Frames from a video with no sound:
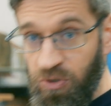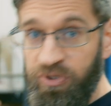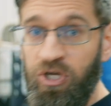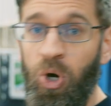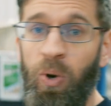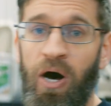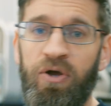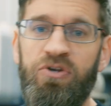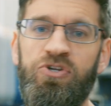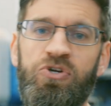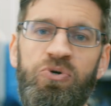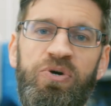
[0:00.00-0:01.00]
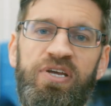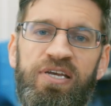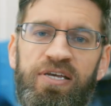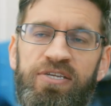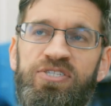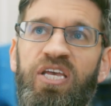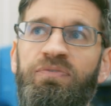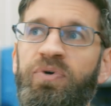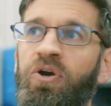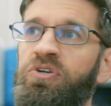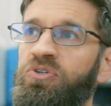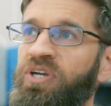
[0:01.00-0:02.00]
what we go out and do is if we
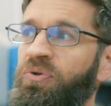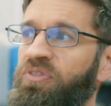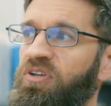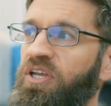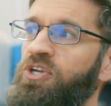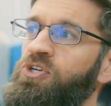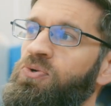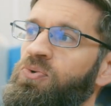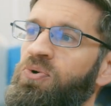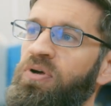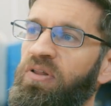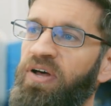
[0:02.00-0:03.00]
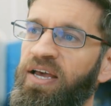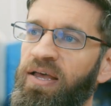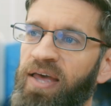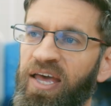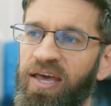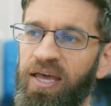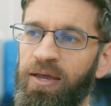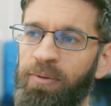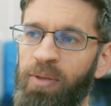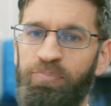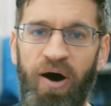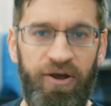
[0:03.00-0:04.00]
are dealing with an issue like a
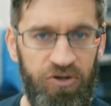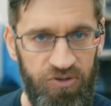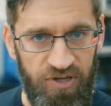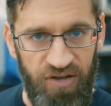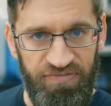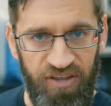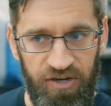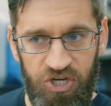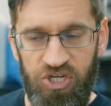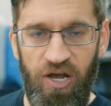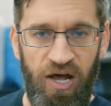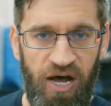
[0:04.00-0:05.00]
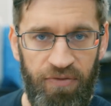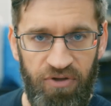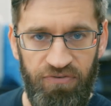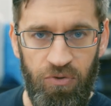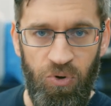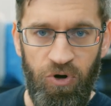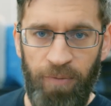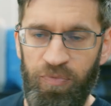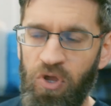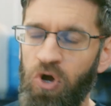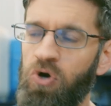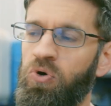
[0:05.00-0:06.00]
puddle of finish on the floor,
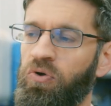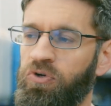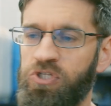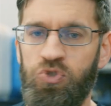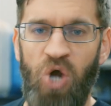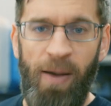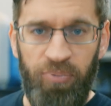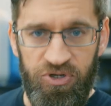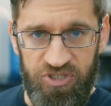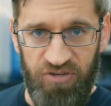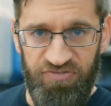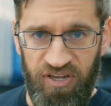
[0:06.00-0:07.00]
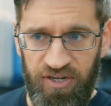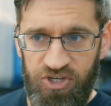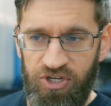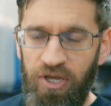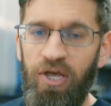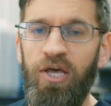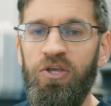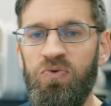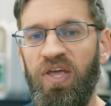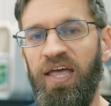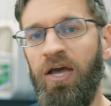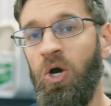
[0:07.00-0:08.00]
or there's droplets of finish, you
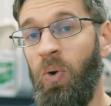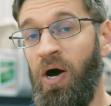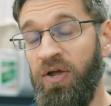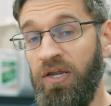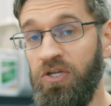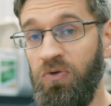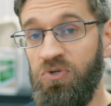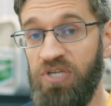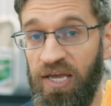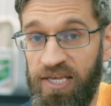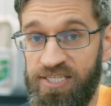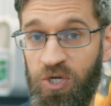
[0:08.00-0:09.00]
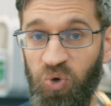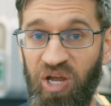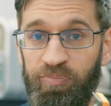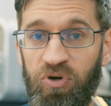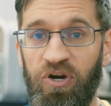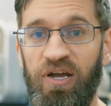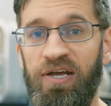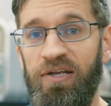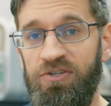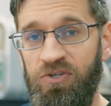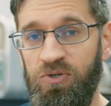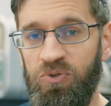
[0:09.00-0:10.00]
can go out and use a scraper
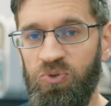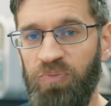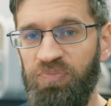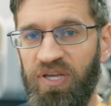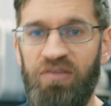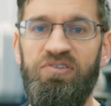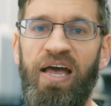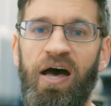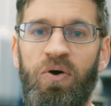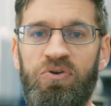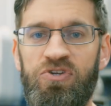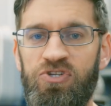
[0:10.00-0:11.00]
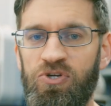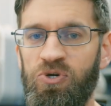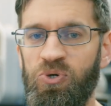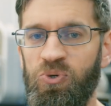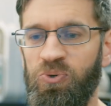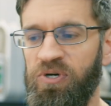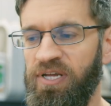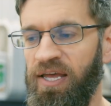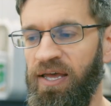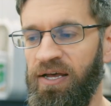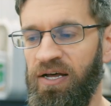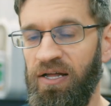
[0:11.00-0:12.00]
to get down to
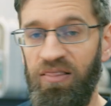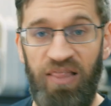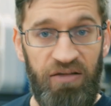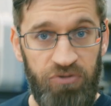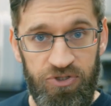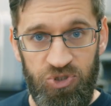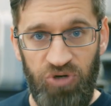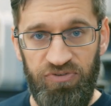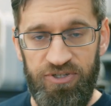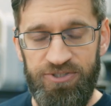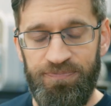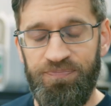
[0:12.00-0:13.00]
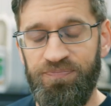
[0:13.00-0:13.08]
a level surface.